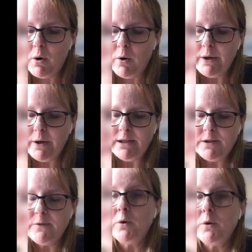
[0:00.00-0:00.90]

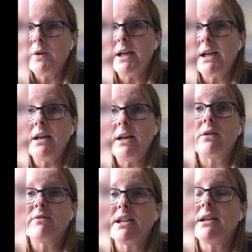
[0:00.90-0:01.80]
point for the
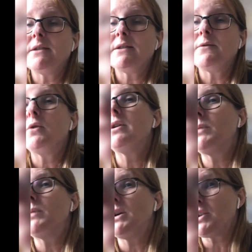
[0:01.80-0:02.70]
Local Resilience
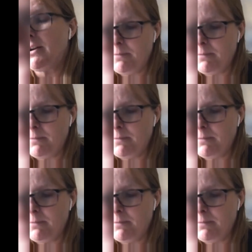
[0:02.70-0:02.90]
Forum, Welsh